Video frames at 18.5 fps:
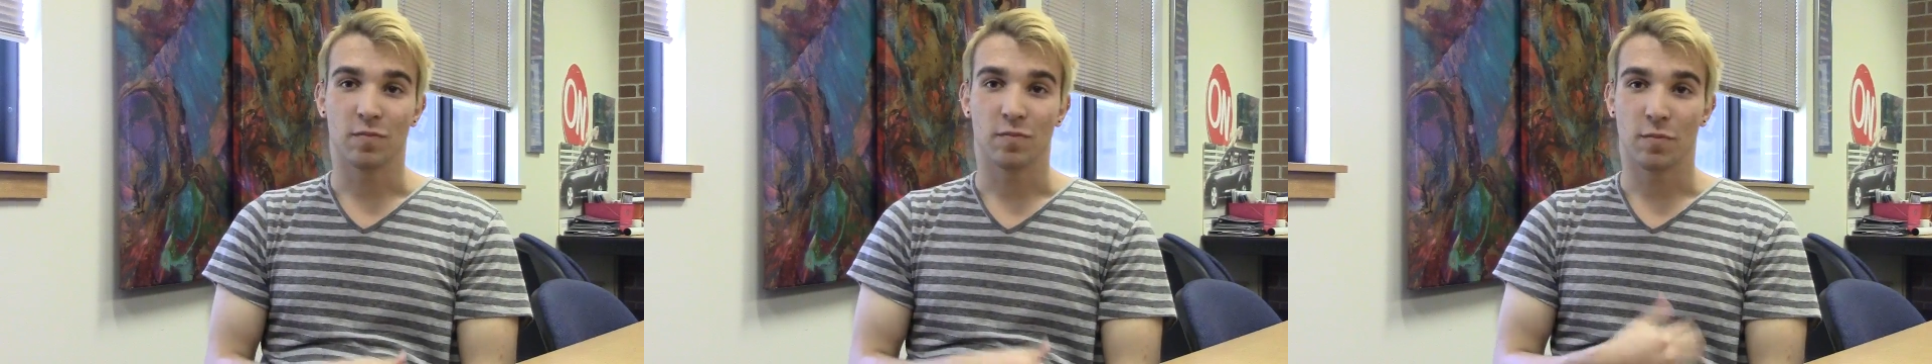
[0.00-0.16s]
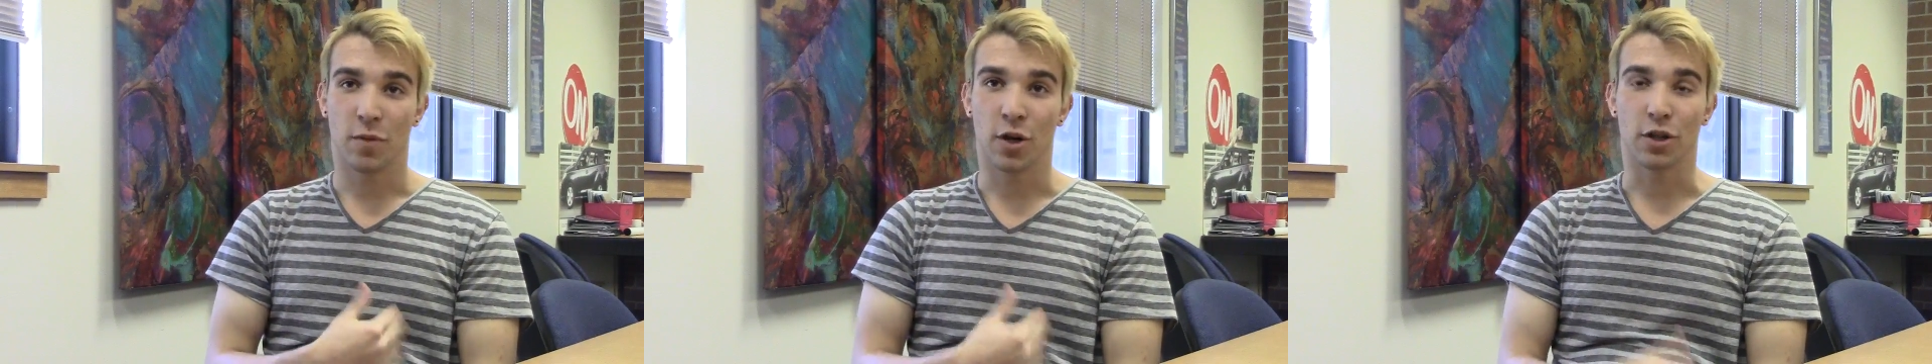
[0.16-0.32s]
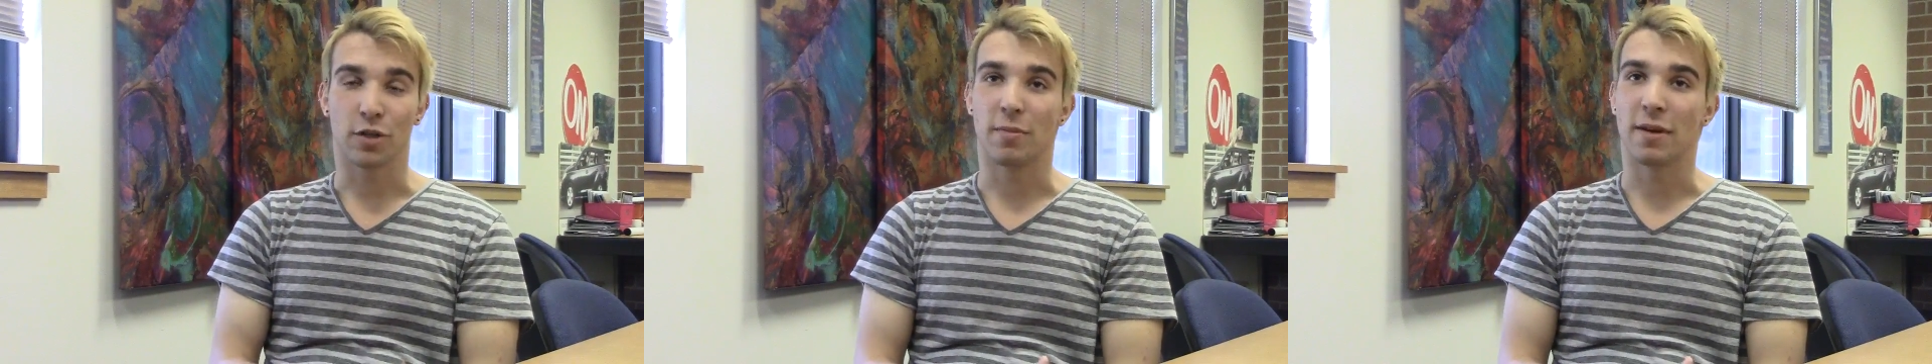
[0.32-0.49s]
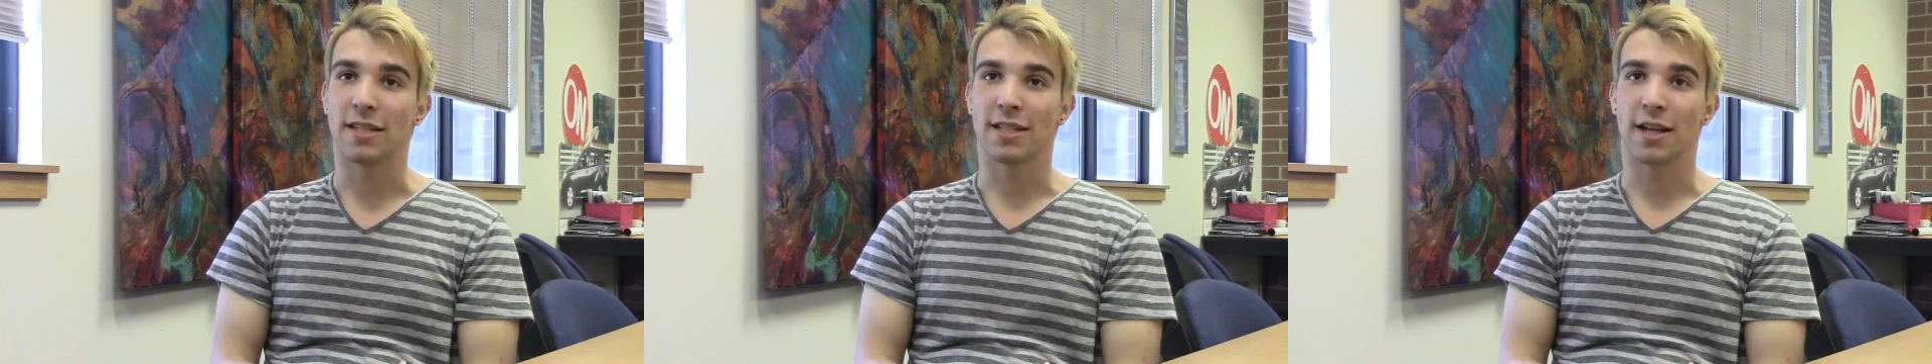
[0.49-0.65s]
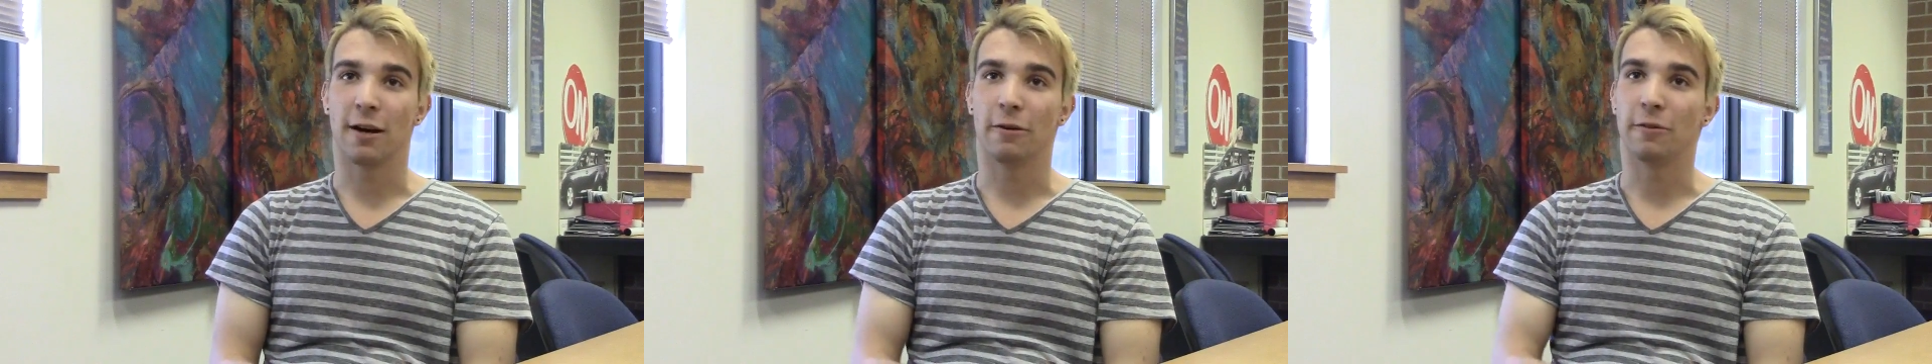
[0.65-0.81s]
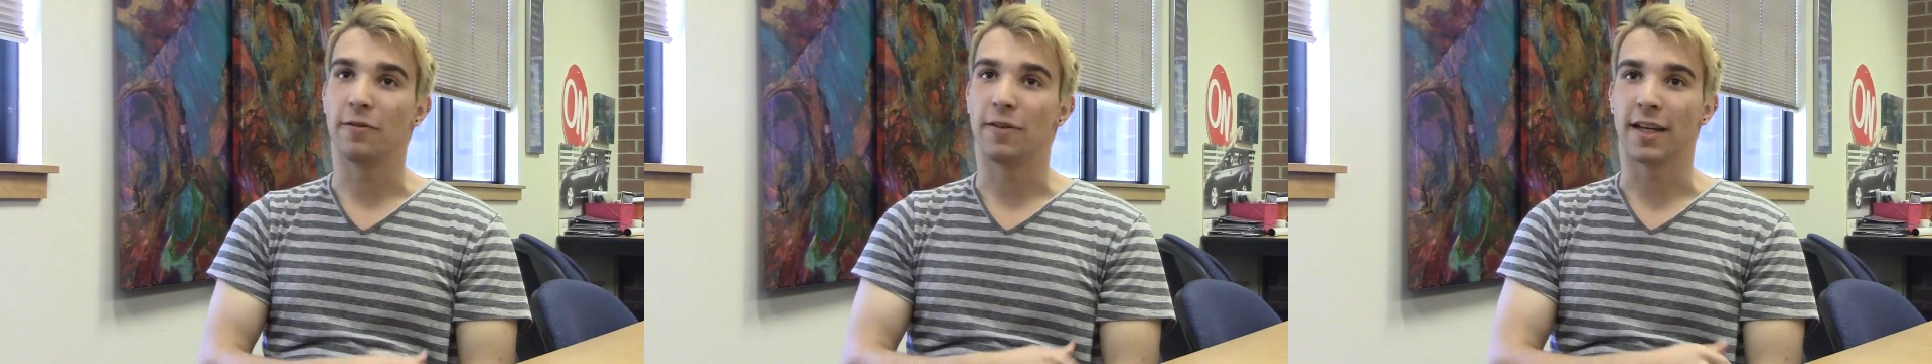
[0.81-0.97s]
push
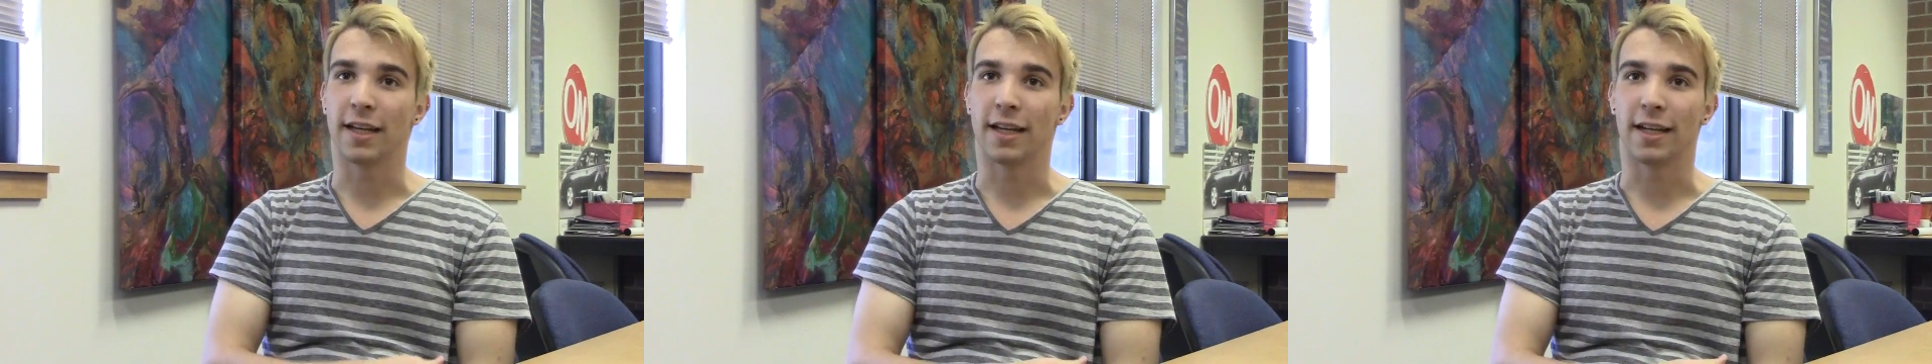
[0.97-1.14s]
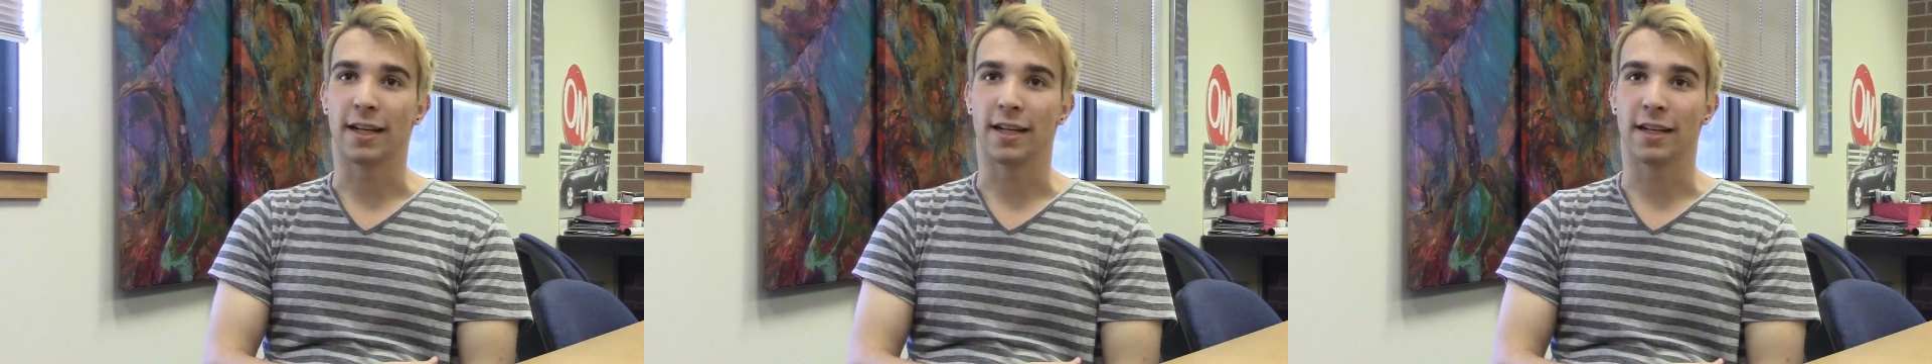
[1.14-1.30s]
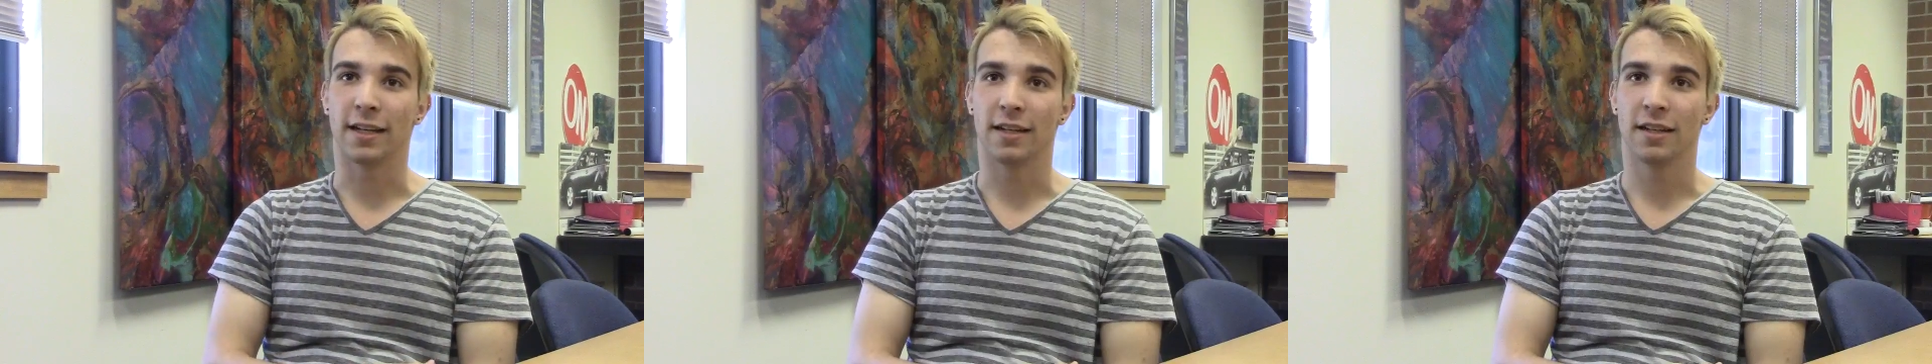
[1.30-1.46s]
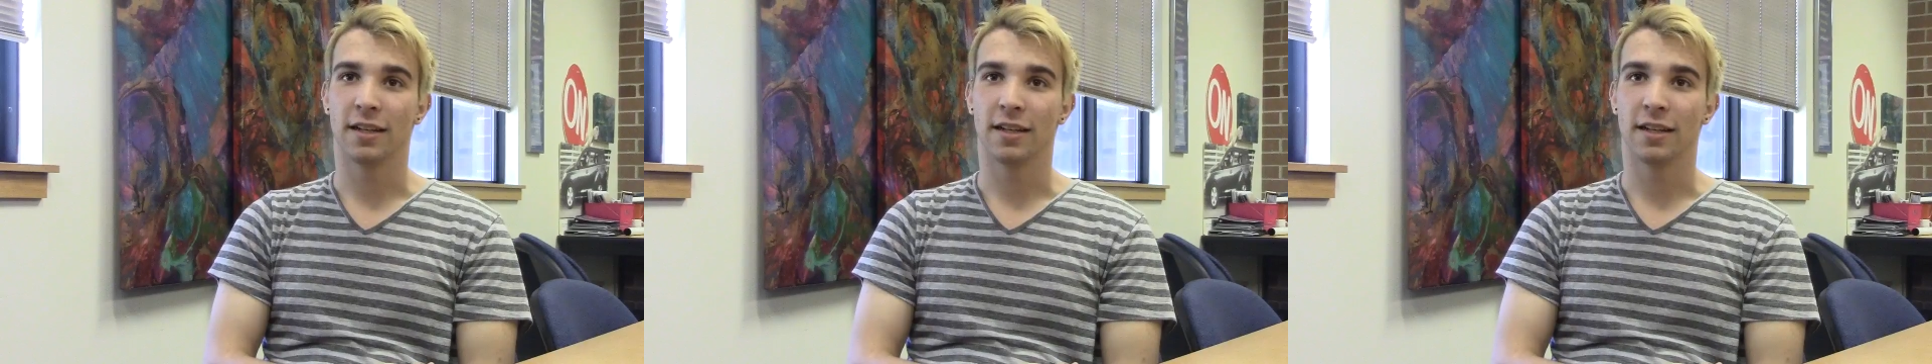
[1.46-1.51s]
myself and